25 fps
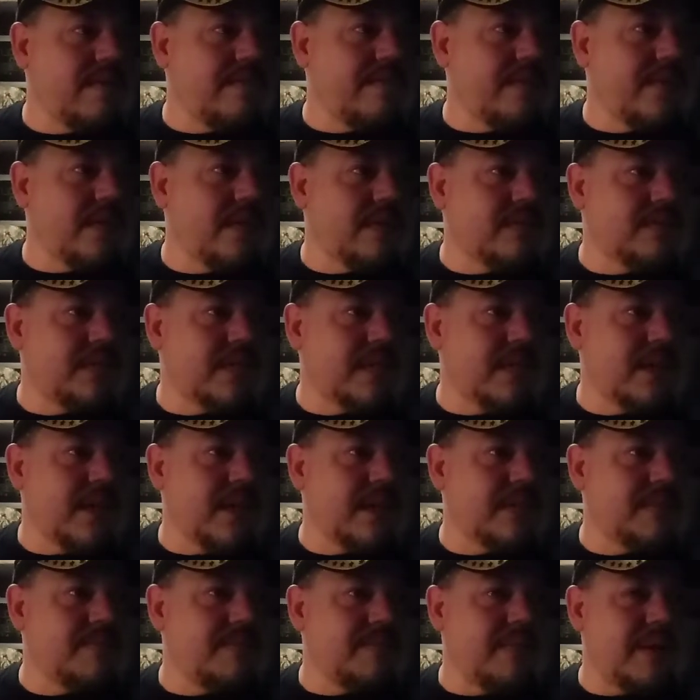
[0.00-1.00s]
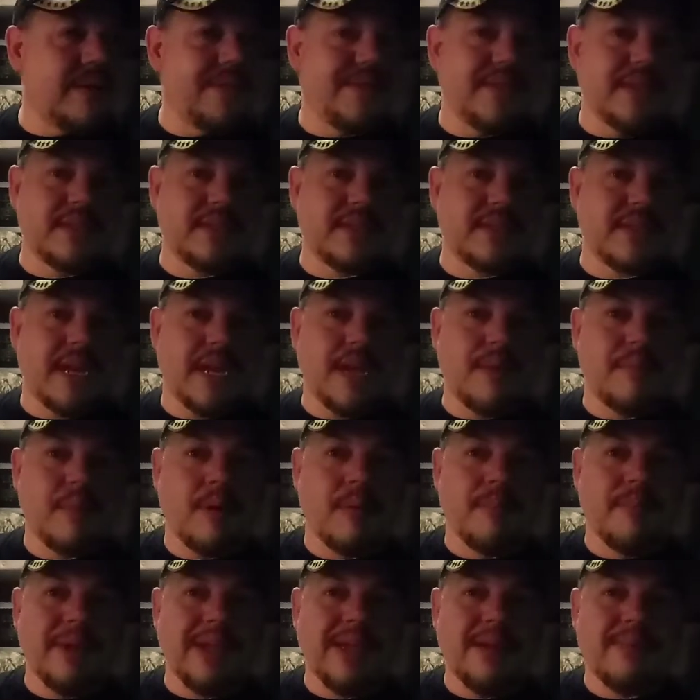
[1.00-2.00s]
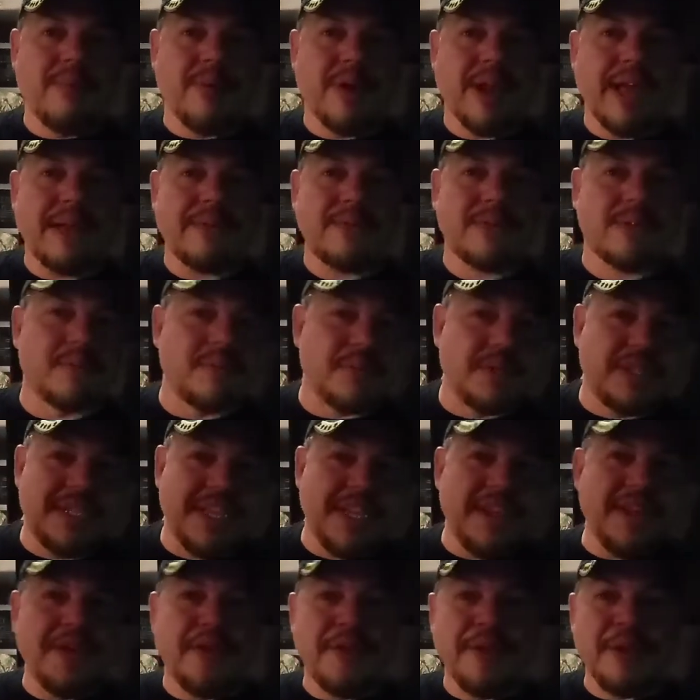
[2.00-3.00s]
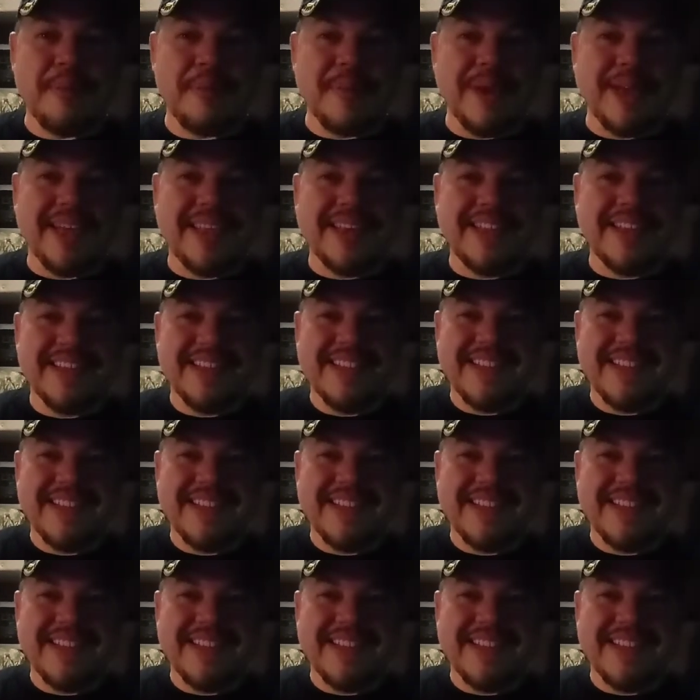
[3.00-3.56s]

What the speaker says: videos, I guess. But this time I'll be able to have some scenery, man.